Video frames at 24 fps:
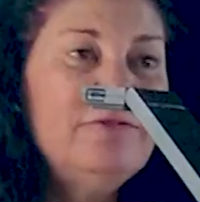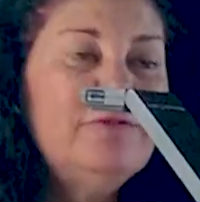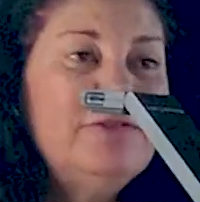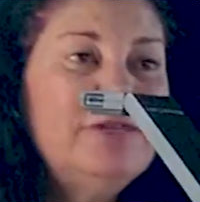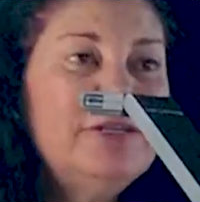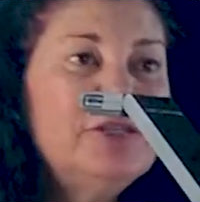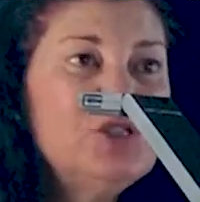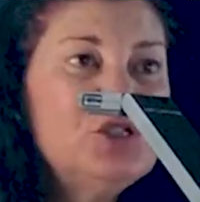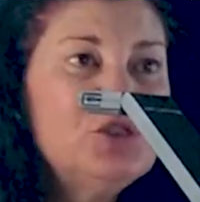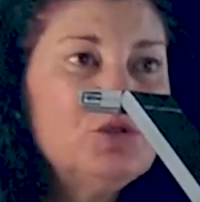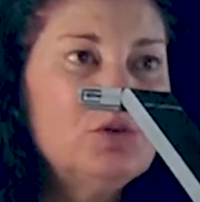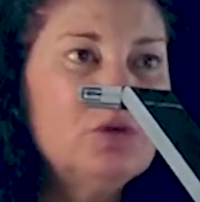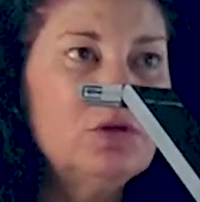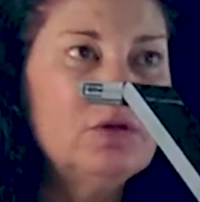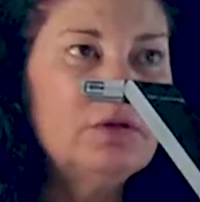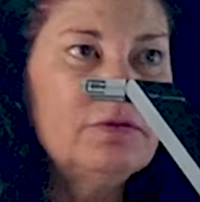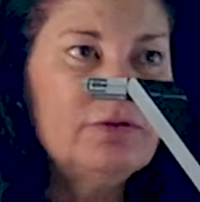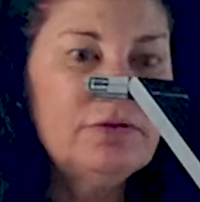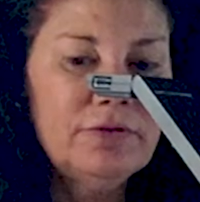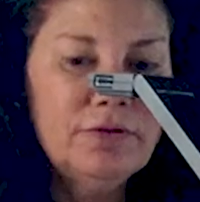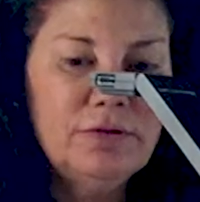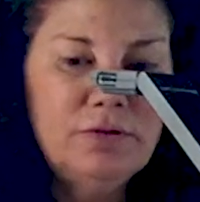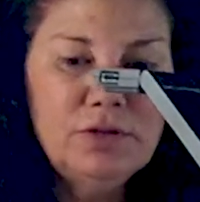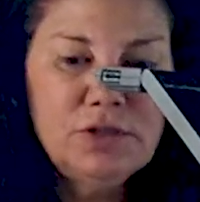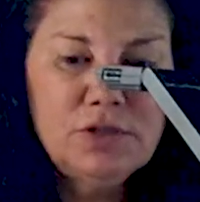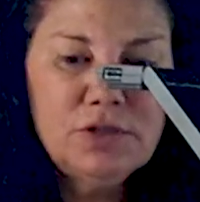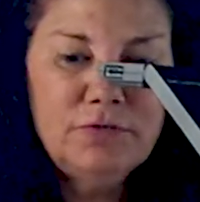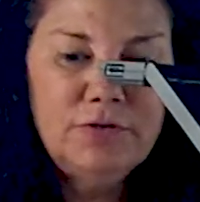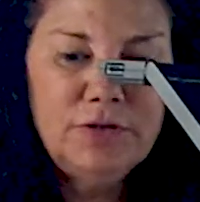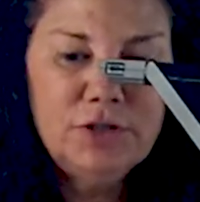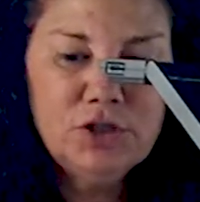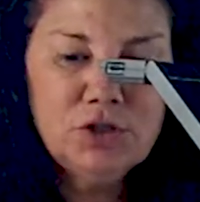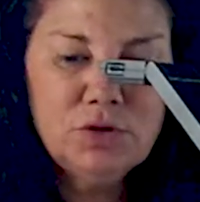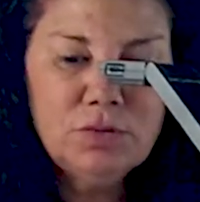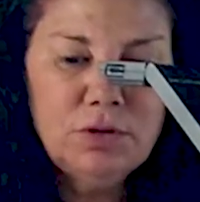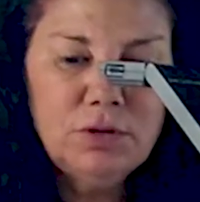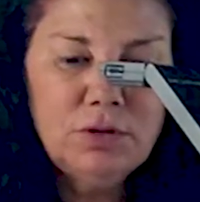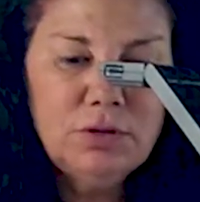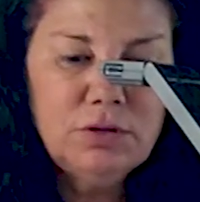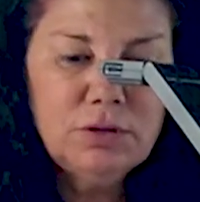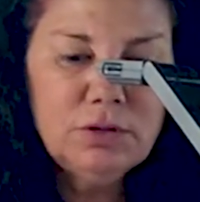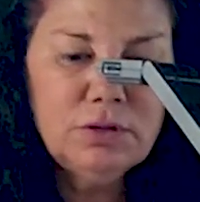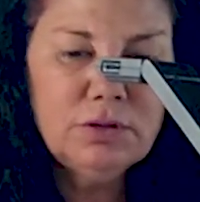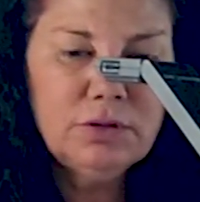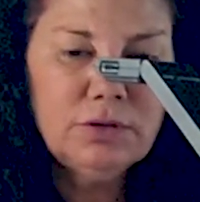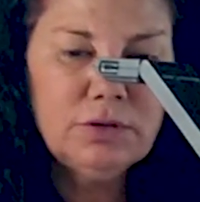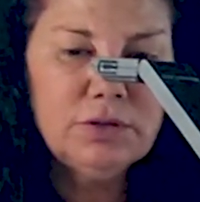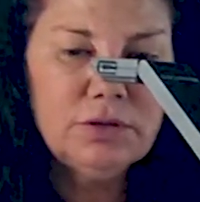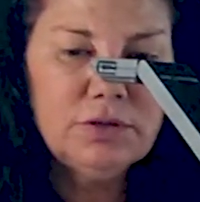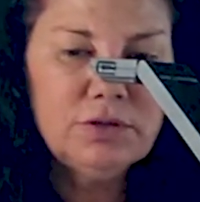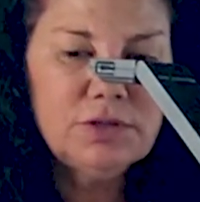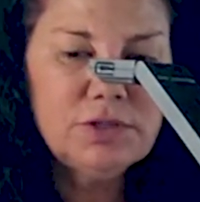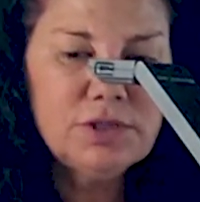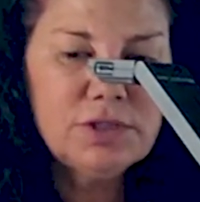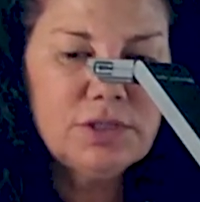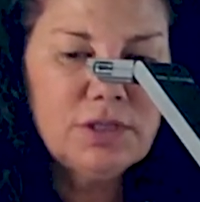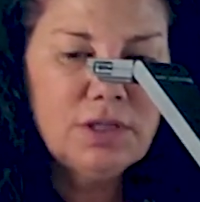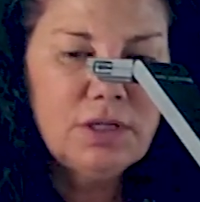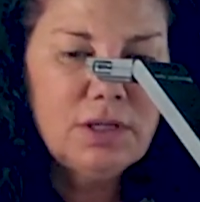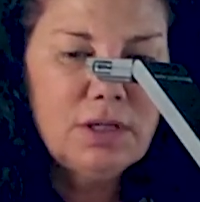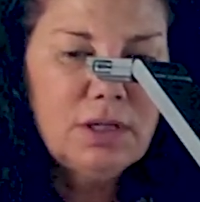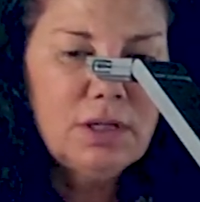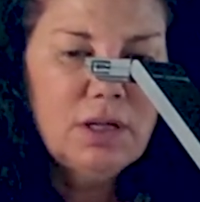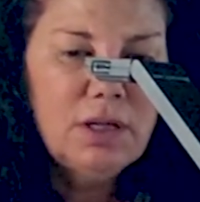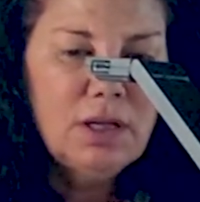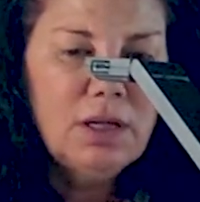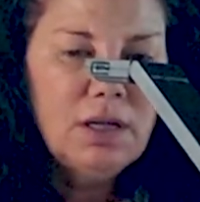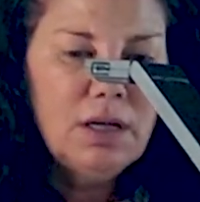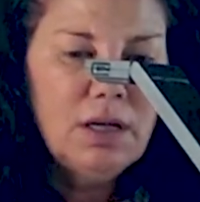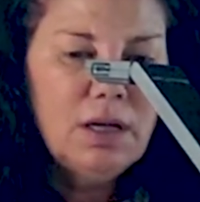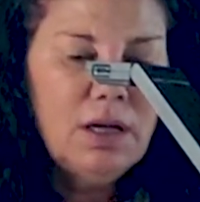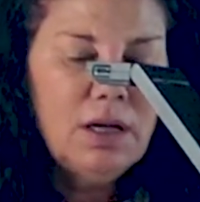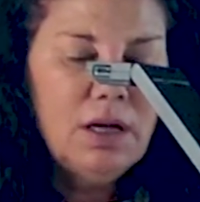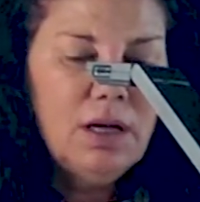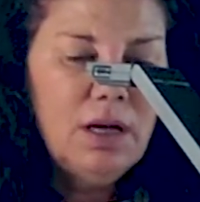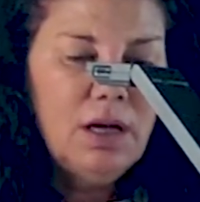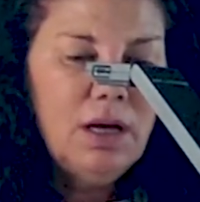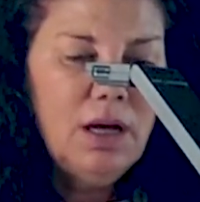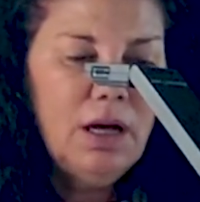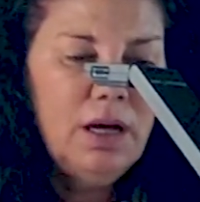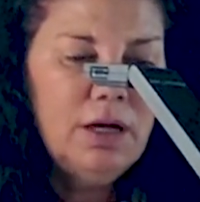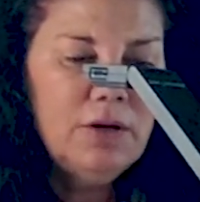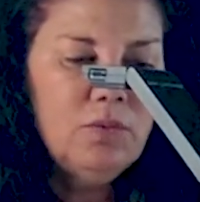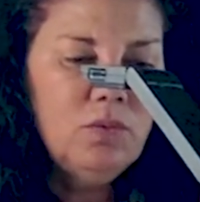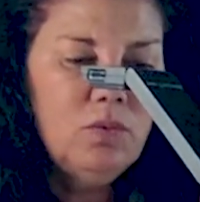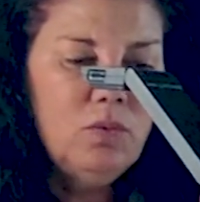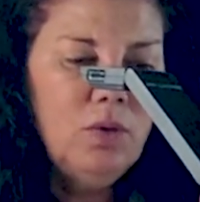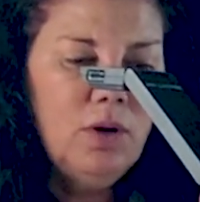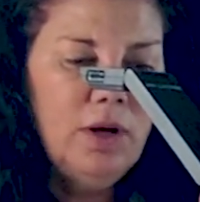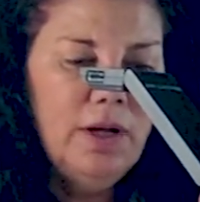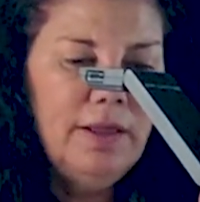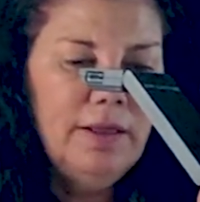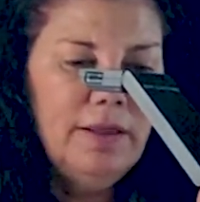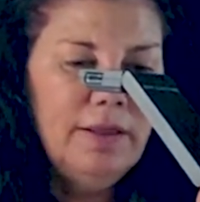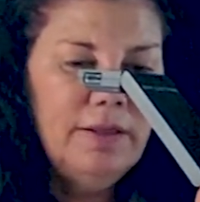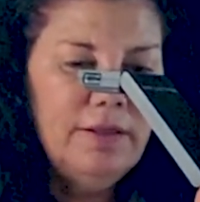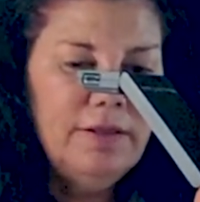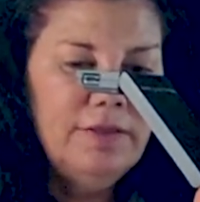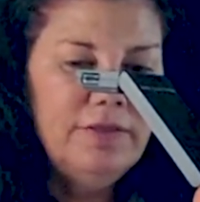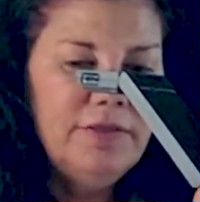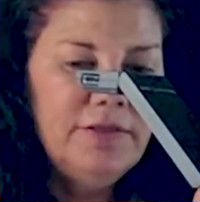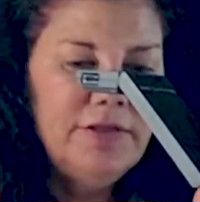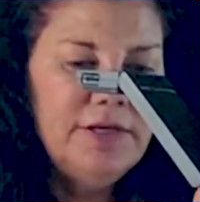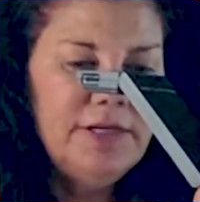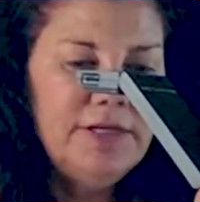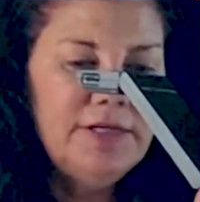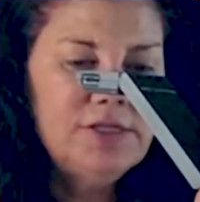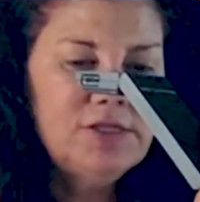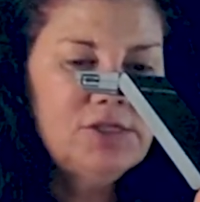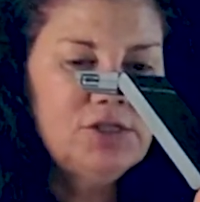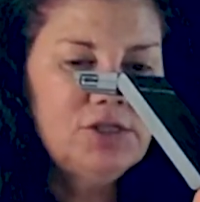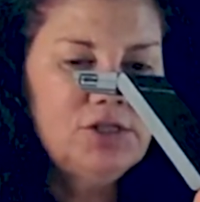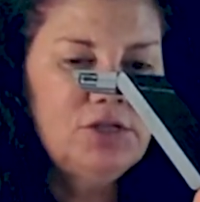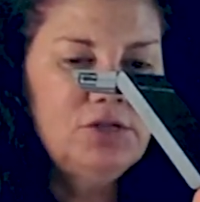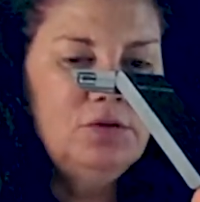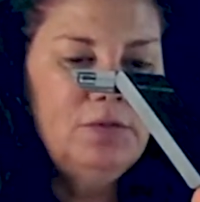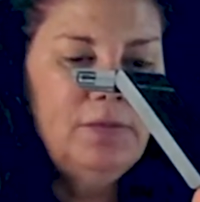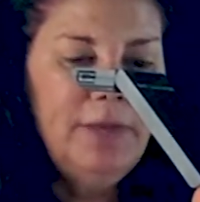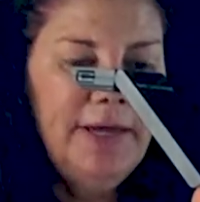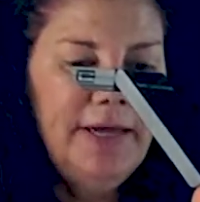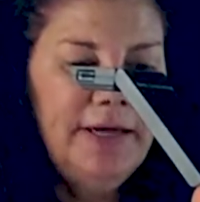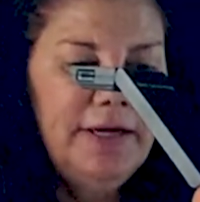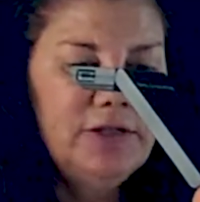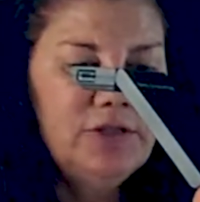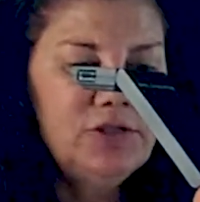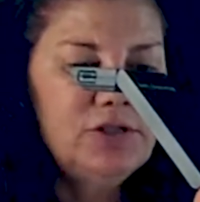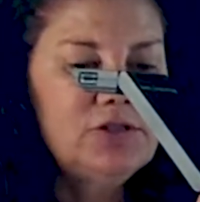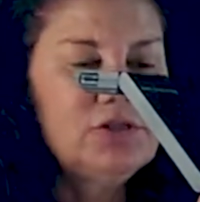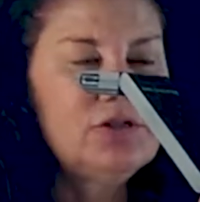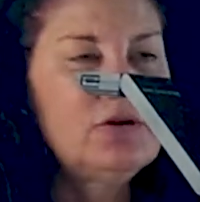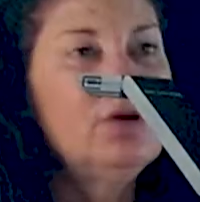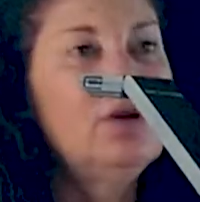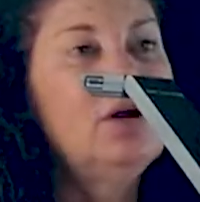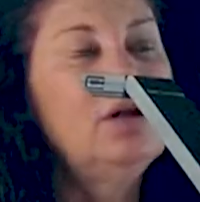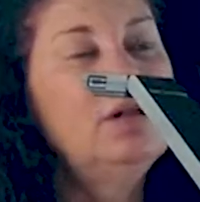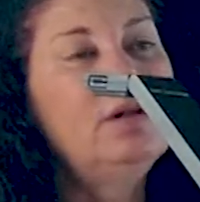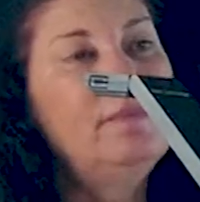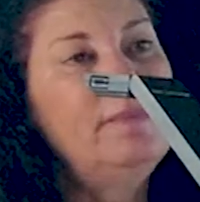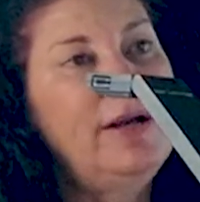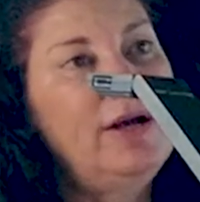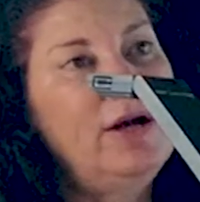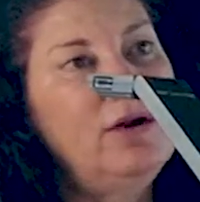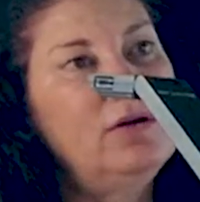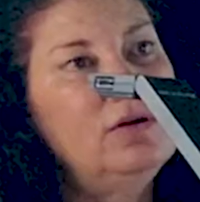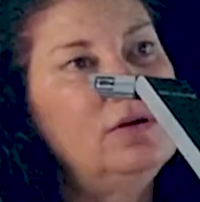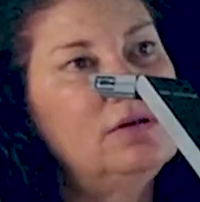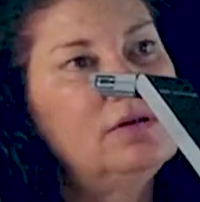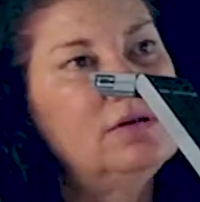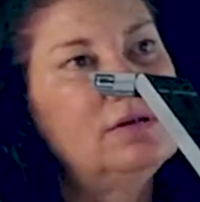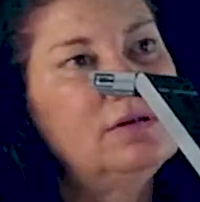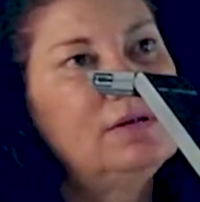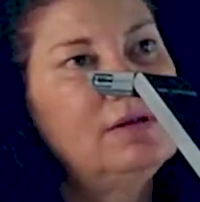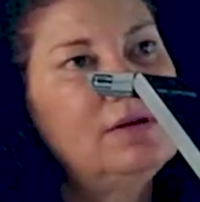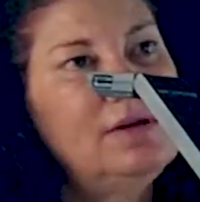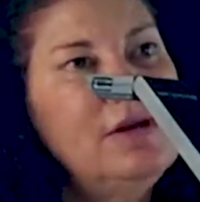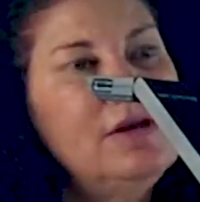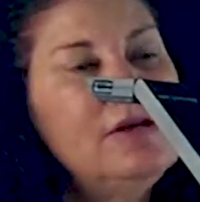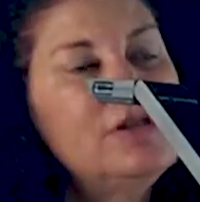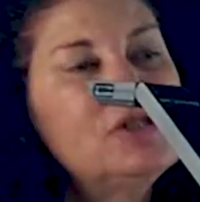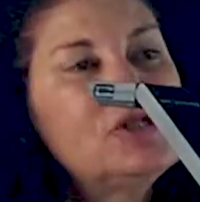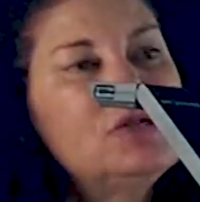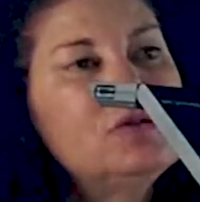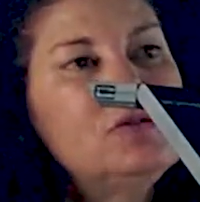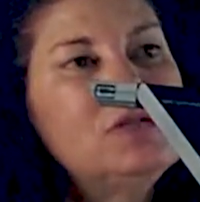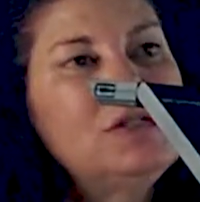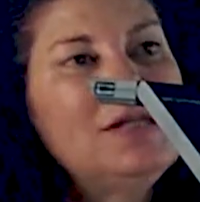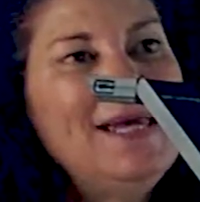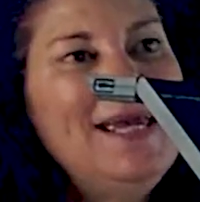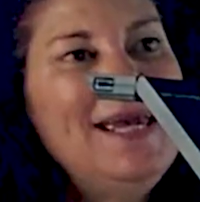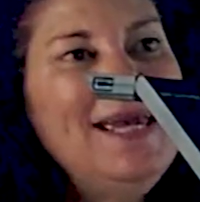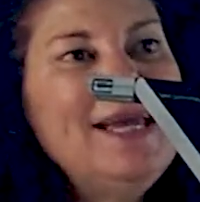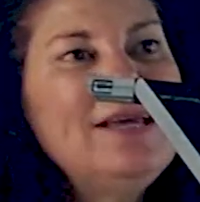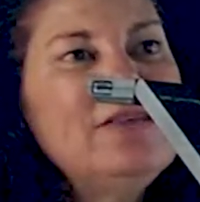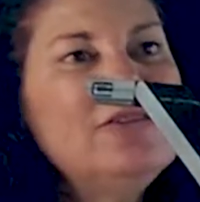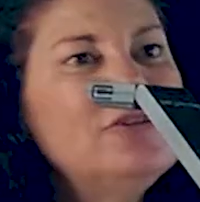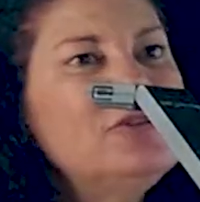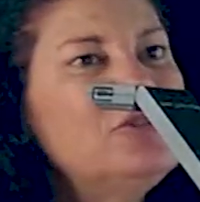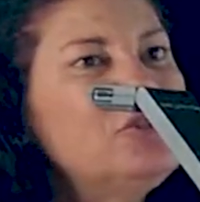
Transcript: visual for those visual learners on what these two pages are all about. So take the